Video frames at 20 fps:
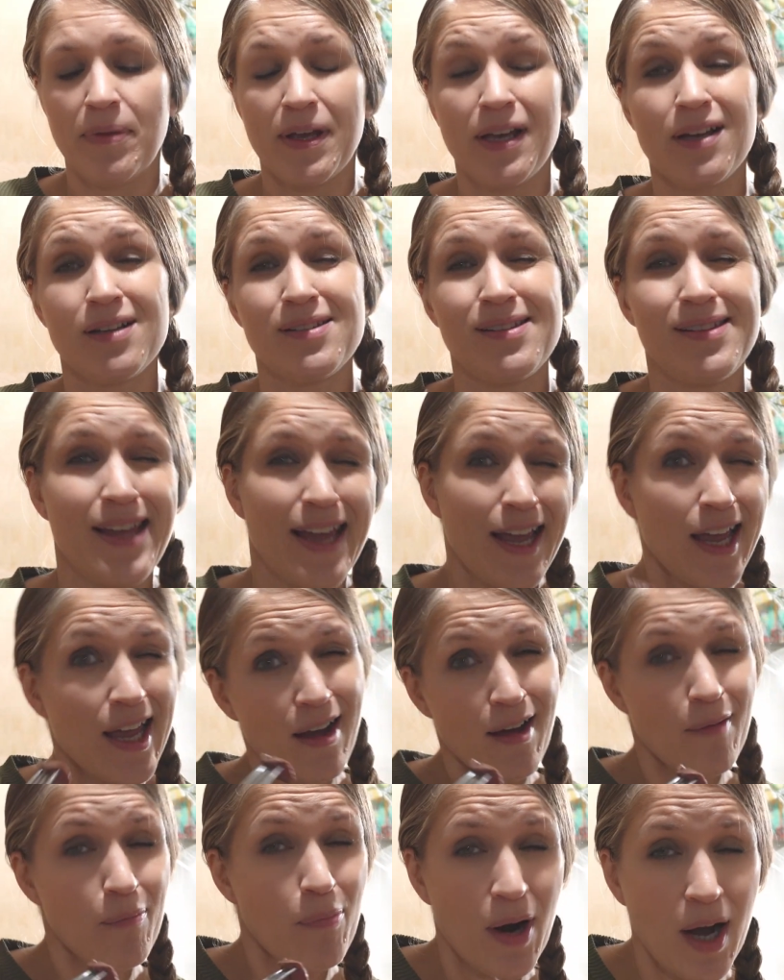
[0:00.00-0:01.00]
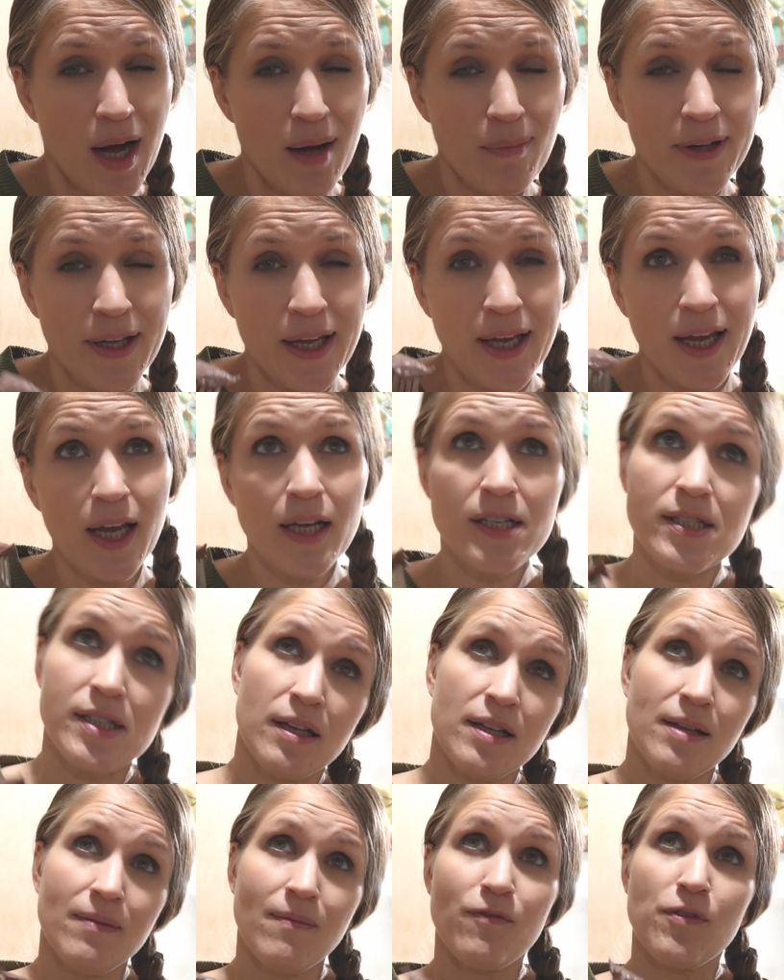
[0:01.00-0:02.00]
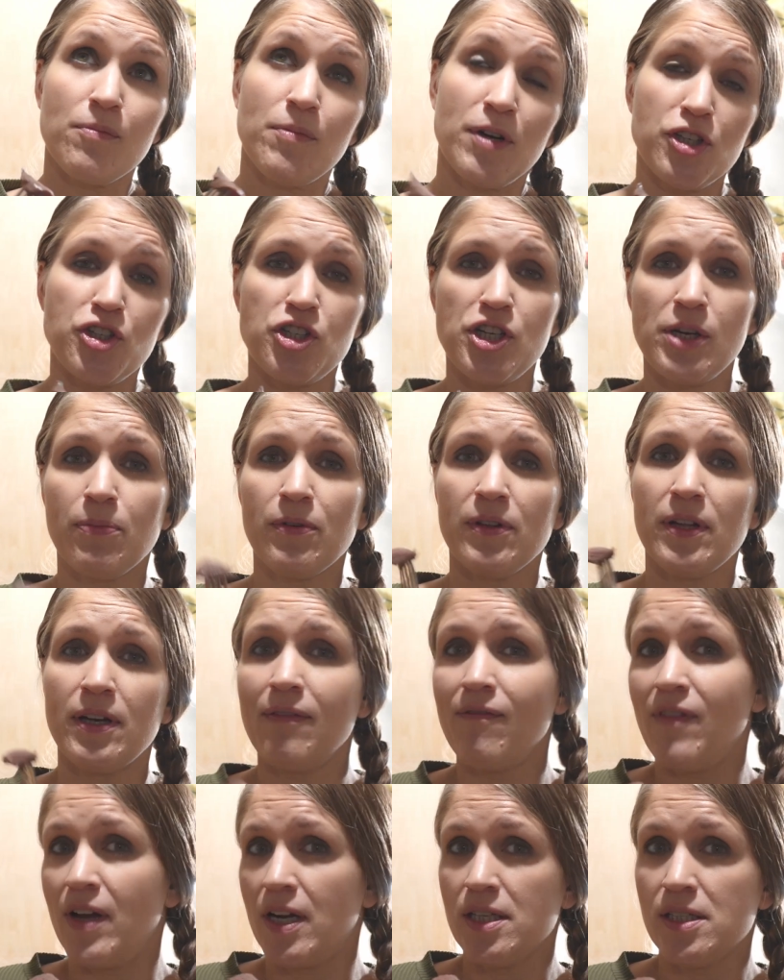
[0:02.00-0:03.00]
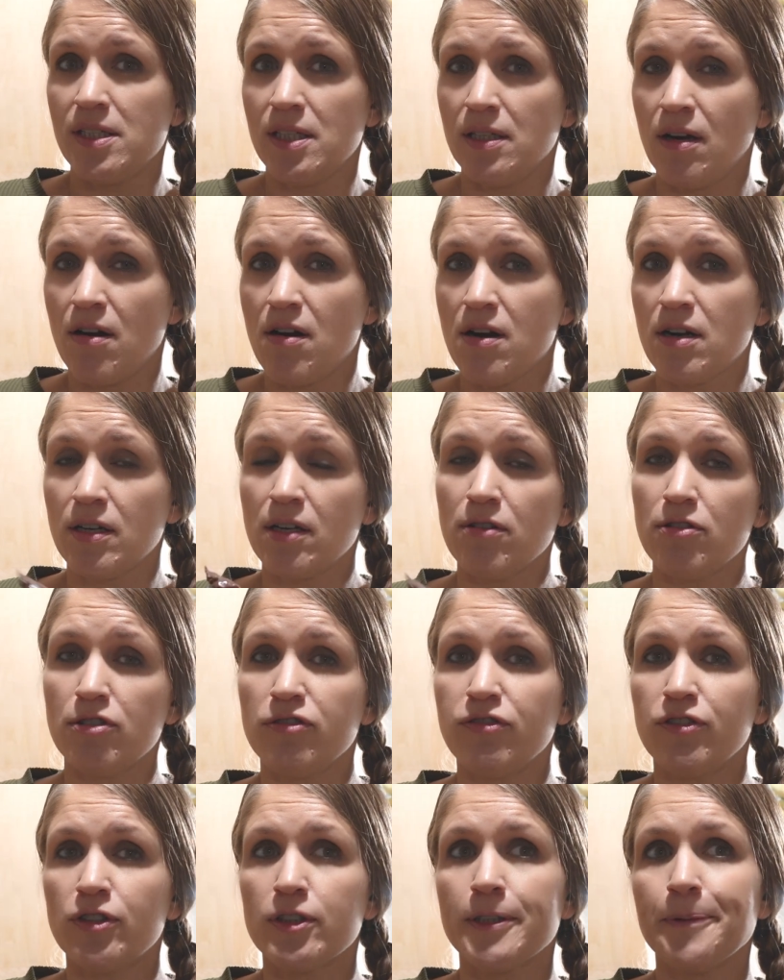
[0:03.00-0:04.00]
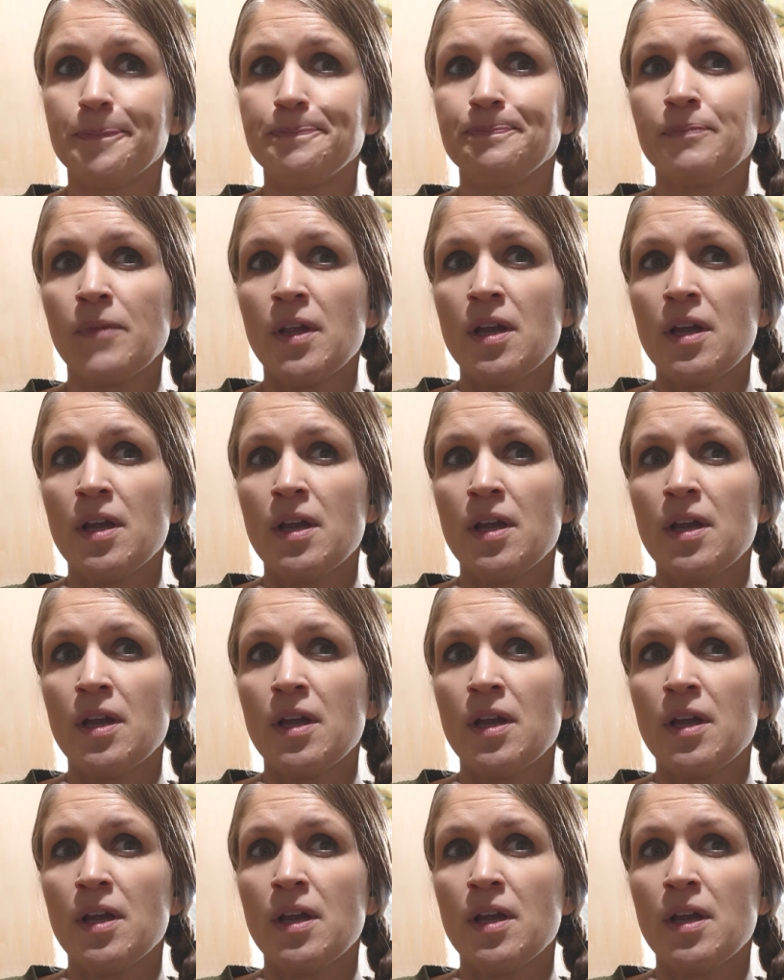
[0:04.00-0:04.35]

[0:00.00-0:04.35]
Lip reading: because they probably sell them for much cheaper than a venison heart goes for.